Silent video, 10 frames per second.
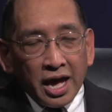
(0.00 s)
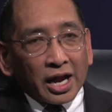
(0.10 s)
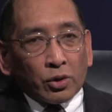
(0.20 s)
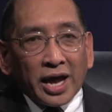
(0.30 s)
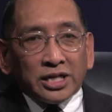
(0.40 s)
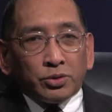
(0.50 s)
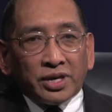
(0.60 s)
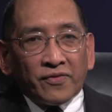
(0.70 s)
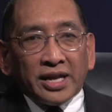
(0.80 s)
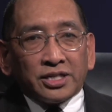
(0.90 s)
A
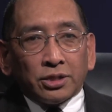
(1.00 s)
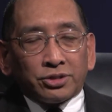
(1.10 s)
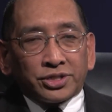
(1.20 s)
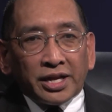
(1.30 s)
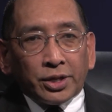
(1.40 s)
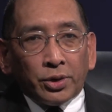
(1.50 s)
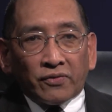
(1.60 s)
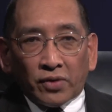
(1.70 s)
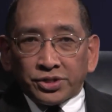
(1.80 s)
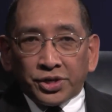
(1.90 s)
graduate of Angelo State
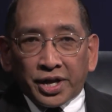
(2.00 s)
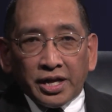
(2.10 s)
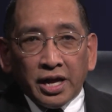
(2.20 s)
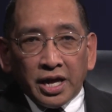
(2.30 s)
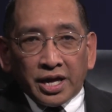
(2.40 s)
University,